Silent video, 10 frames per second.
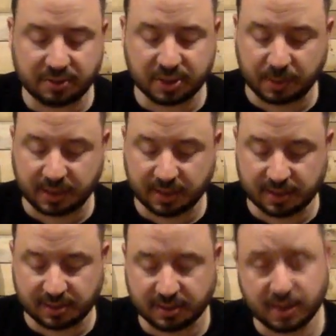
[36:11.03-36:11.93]
just
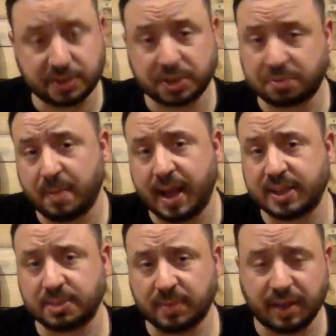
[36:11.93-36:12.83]
because it just
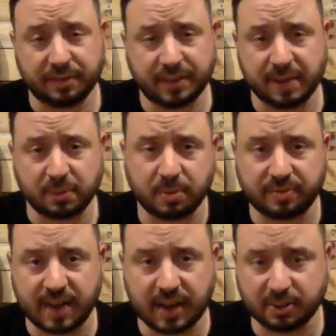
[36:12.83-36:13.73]
reminds me of that flavor
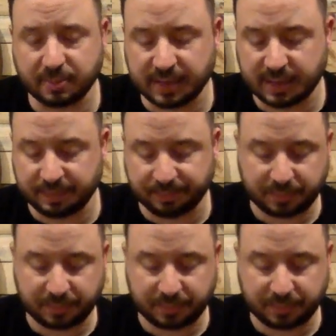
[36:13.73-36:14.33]
profile a little bit,